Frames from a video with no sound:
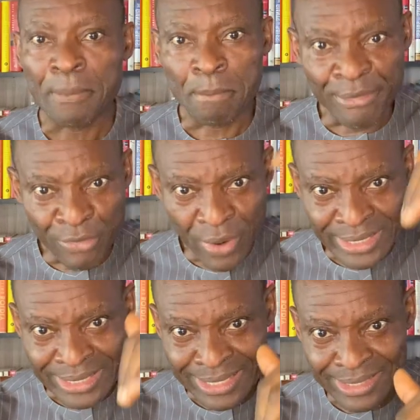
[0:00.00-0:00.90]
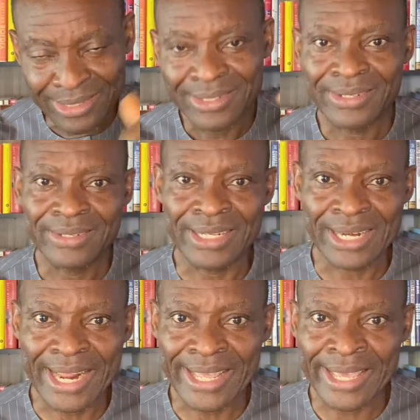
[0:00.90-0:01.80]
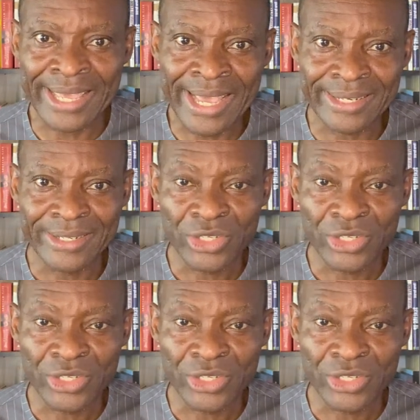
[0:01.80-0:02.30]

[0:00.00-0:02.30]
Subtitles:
before it starts declining again.